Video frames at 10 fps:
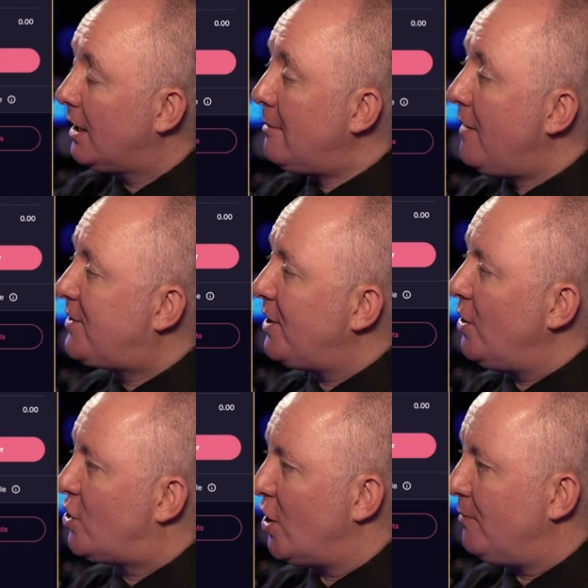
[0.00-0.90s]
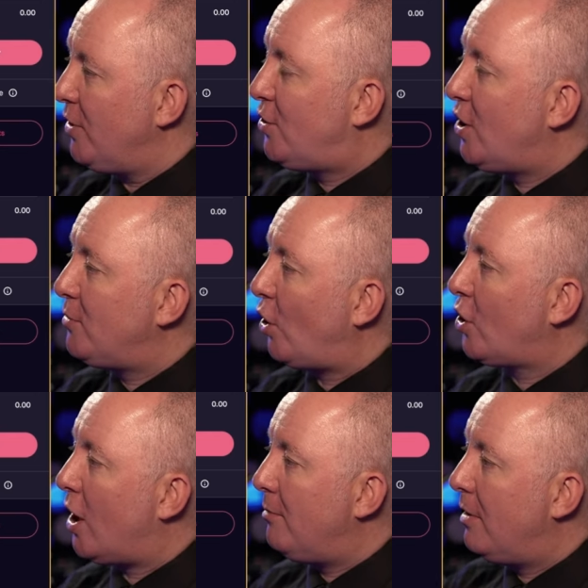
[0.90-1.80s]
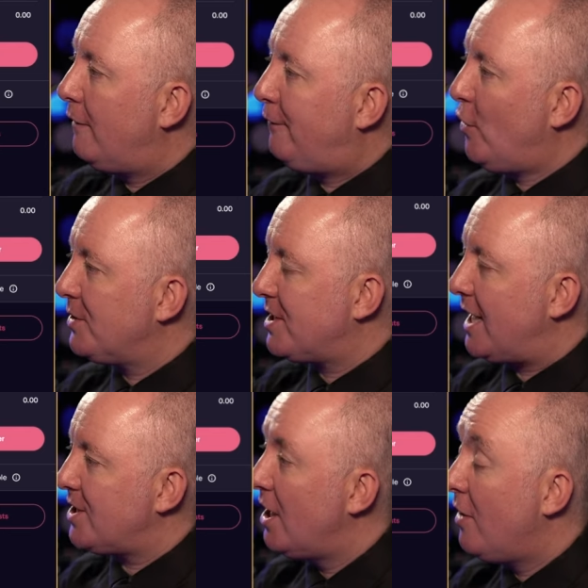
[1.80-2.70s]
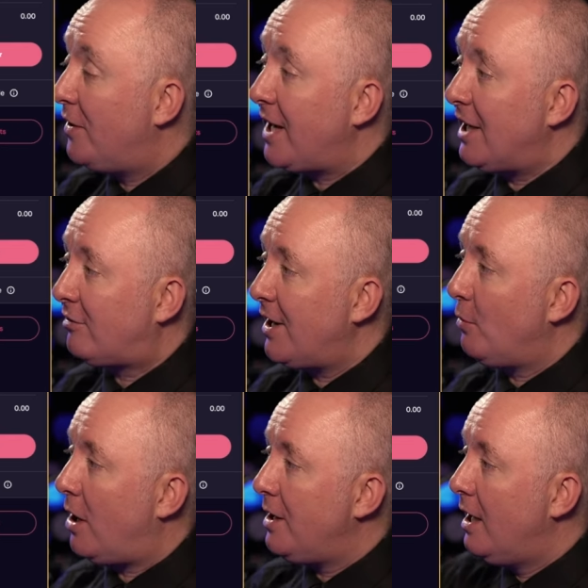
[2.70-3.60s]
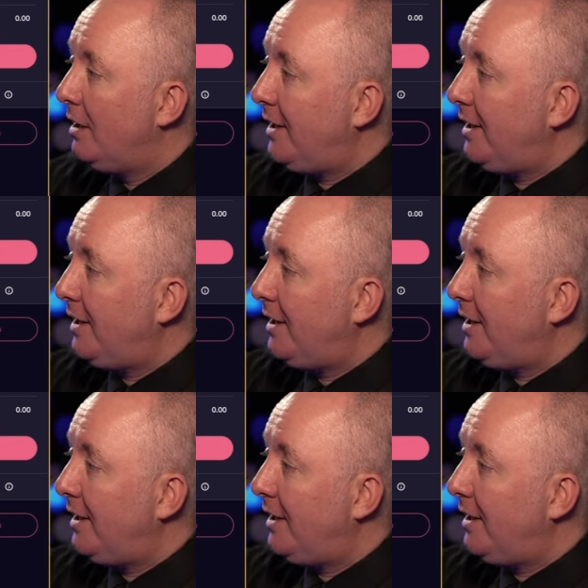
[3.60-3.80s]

come over to YouTube, youtube.com forward slash the day trader one.